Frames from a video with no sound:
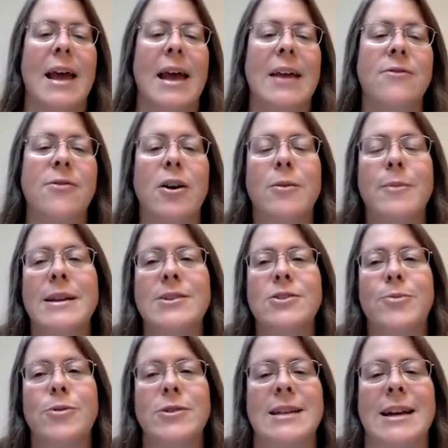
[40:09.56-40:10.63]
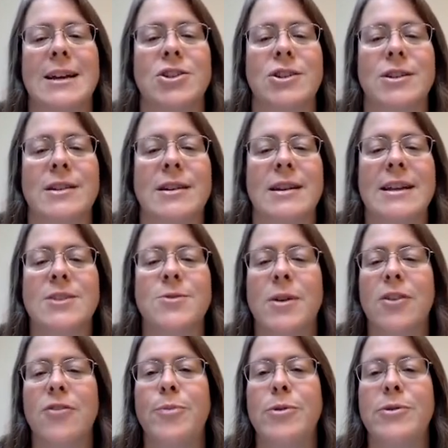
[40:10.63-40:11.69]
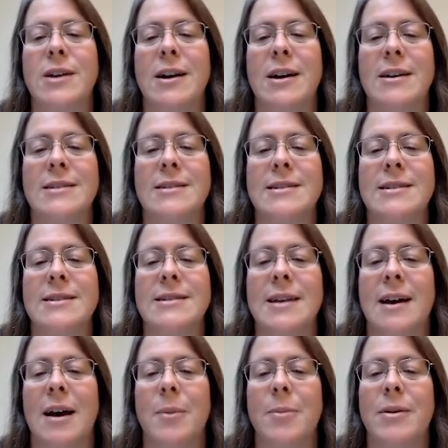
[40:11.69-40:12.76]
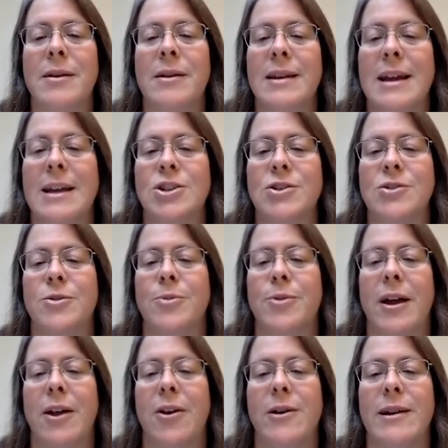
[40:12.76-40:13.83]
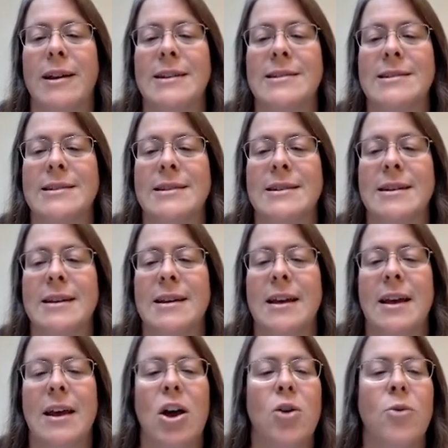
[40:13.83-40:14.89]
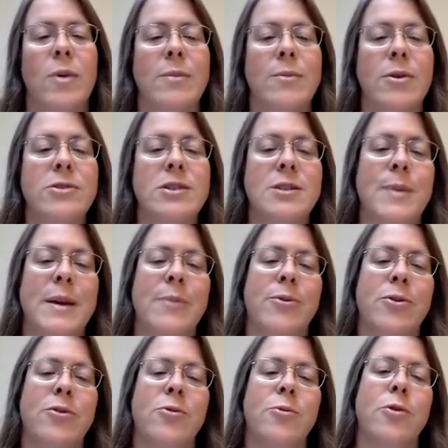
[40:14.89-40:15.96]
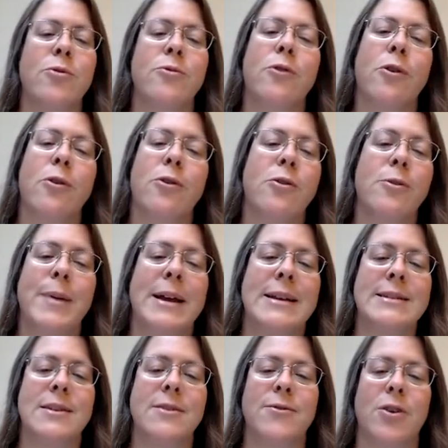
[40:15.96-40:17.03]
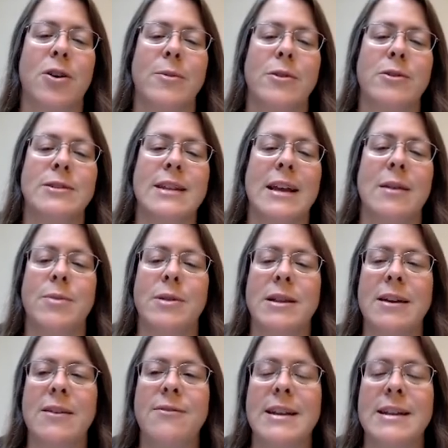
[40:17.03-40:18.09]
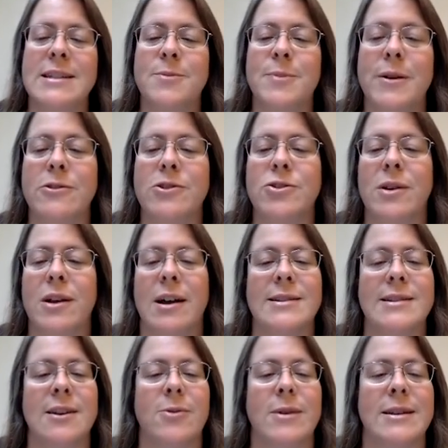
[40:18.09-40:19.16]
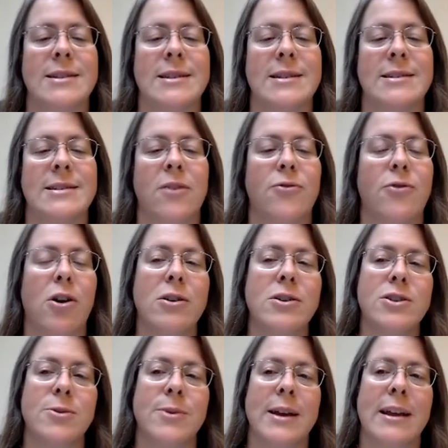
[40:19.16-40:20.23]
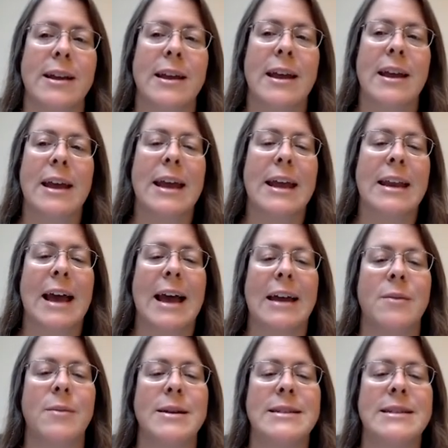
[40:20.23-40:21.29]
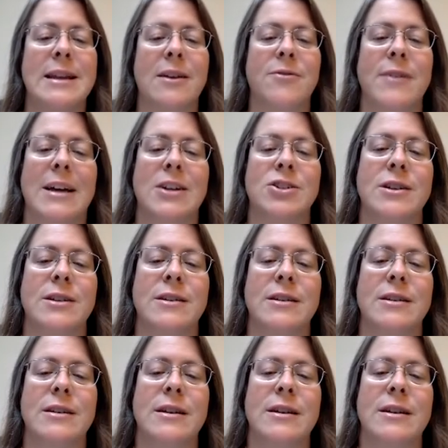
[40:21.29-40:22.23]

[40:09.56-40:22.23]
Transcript: Environmental protection is one of Bhutan's top national priorities when most people were rural peasant farmers and believed in spiritual consequences of wrongdoing in animistic fashion.